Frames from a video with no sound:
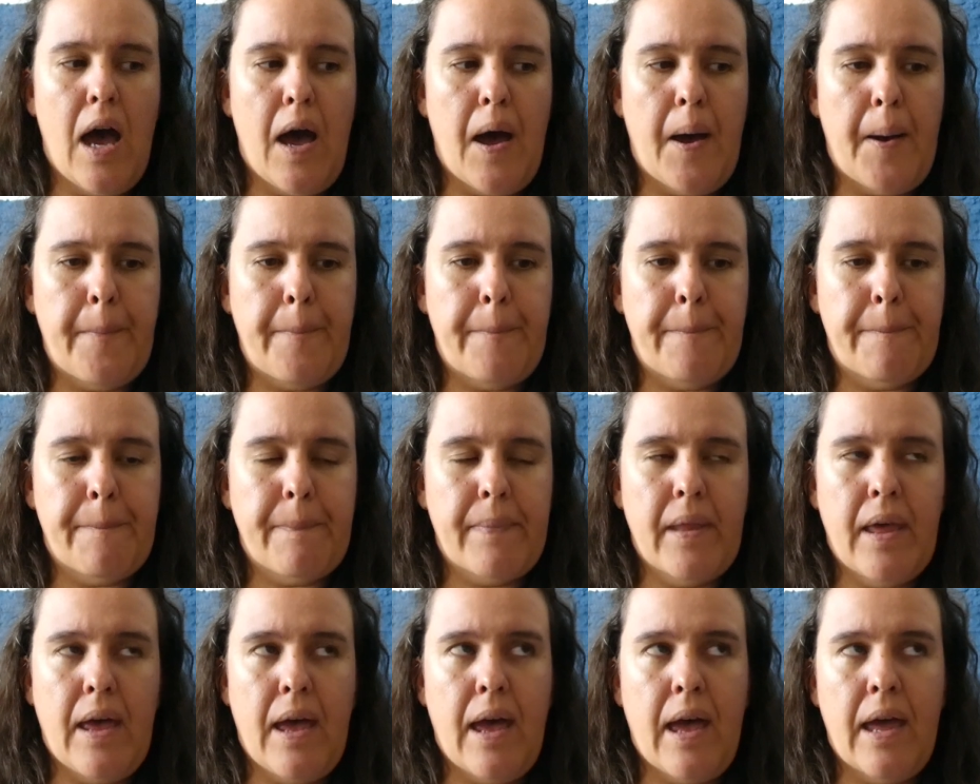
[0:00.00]
and
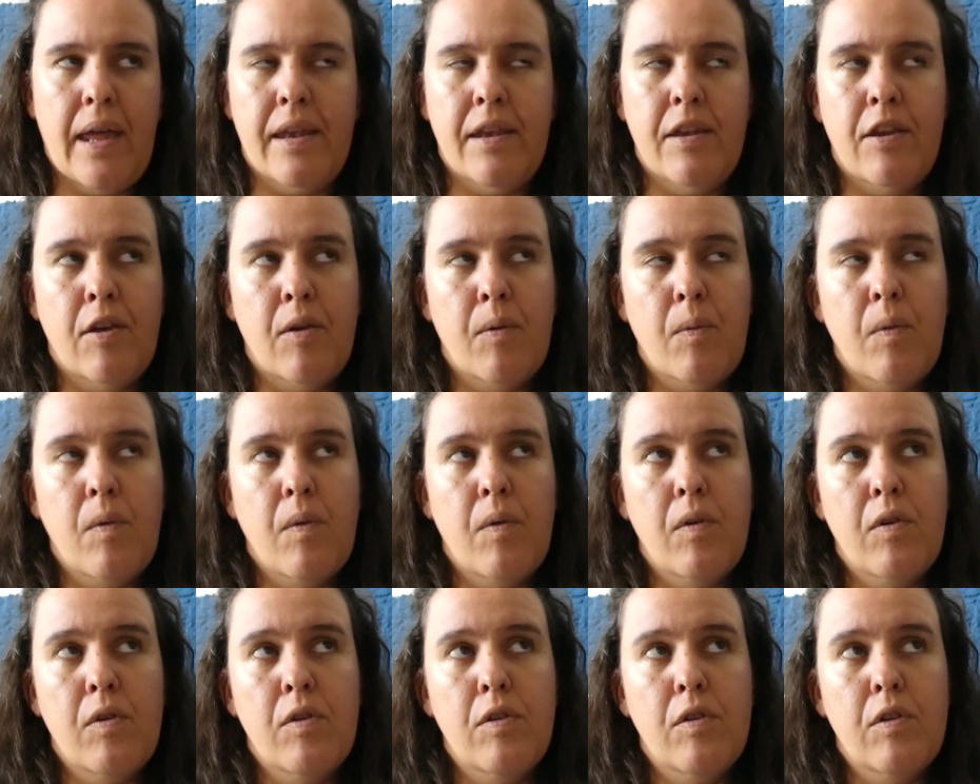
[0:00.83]
the
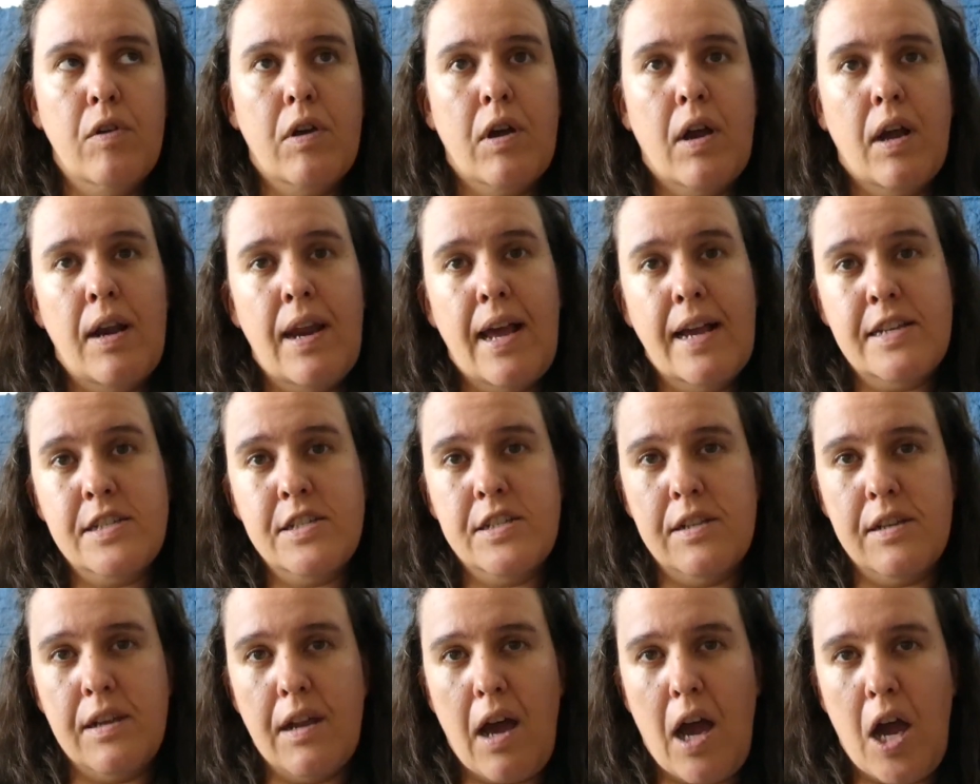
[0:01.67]

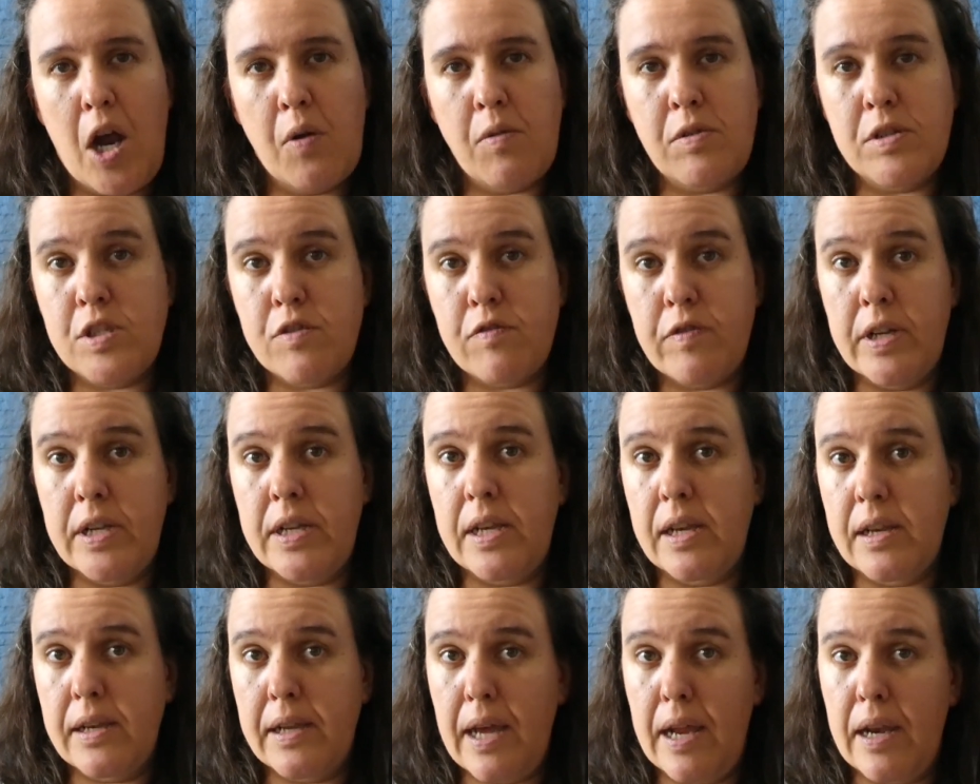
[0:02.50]
collection I was
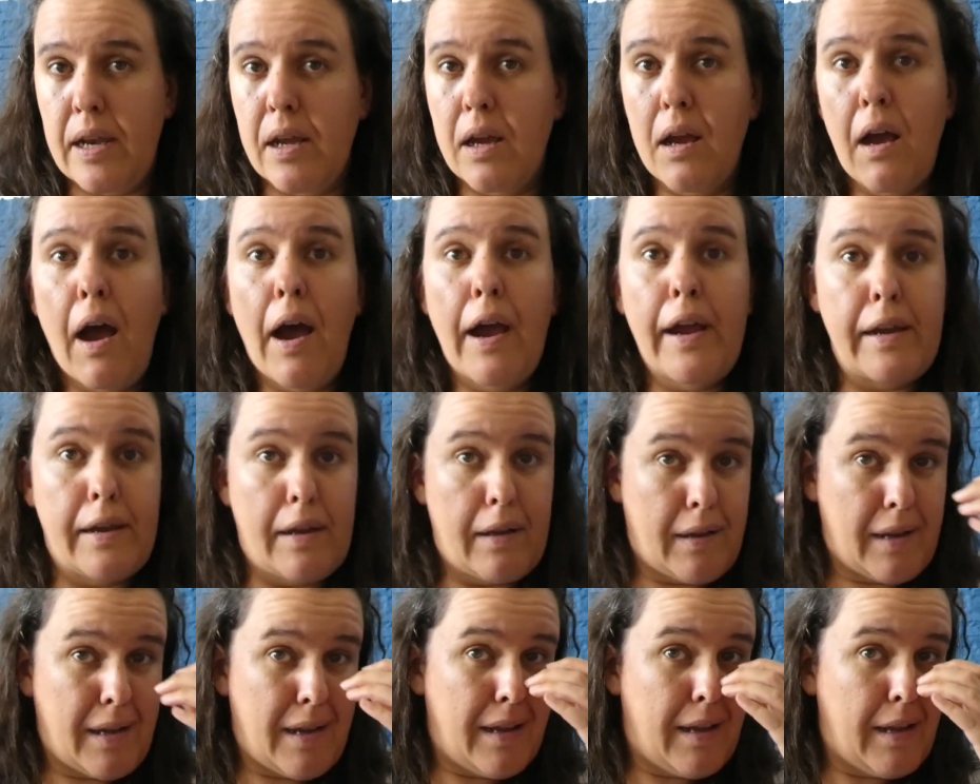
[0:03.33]
reading then kind
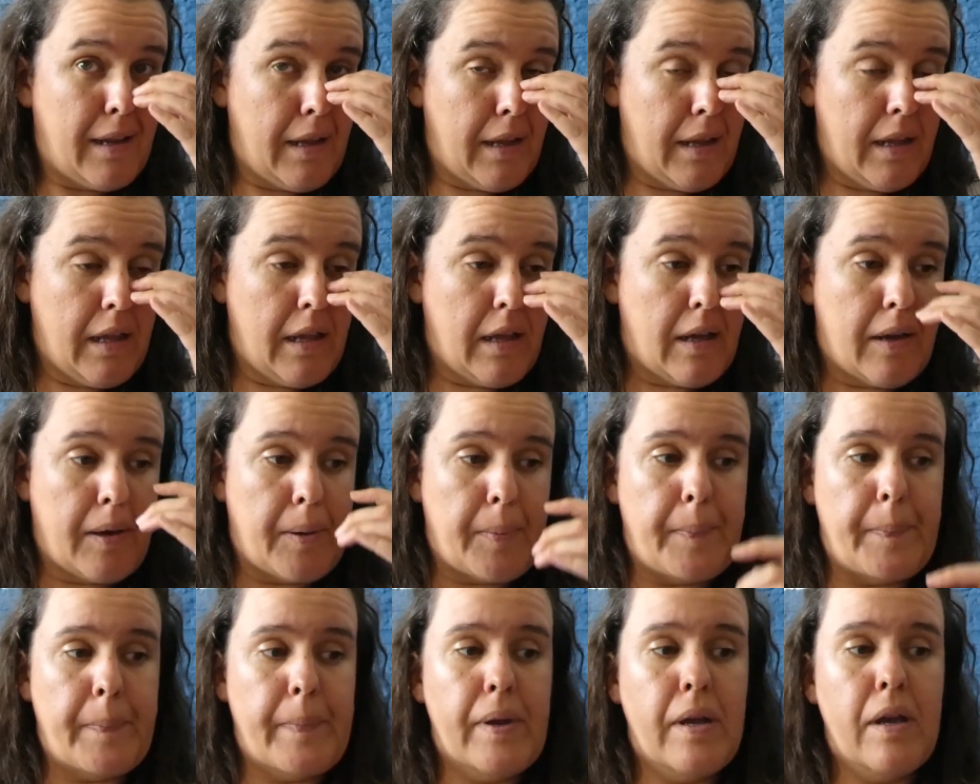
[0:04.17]
of
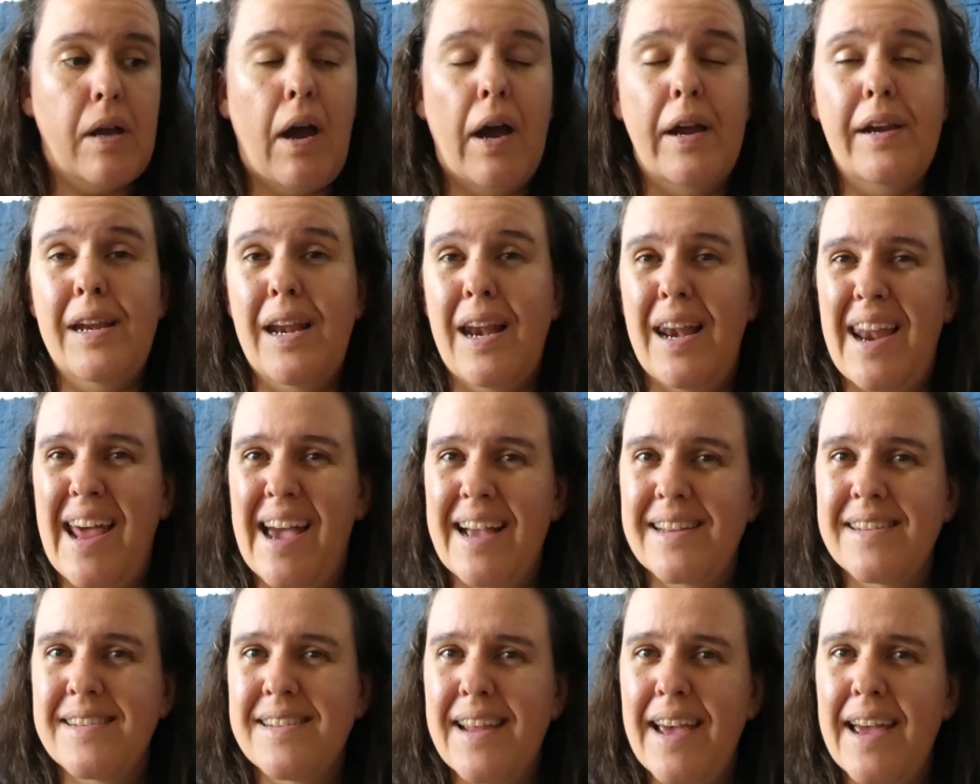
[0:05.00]

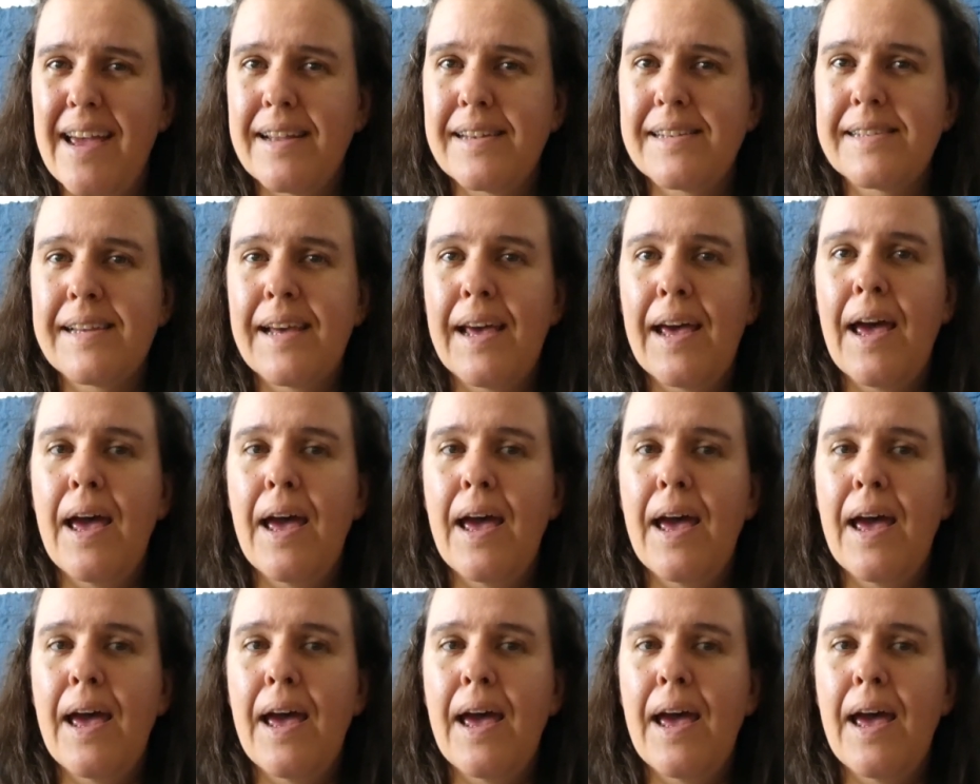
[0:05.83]
lacked that.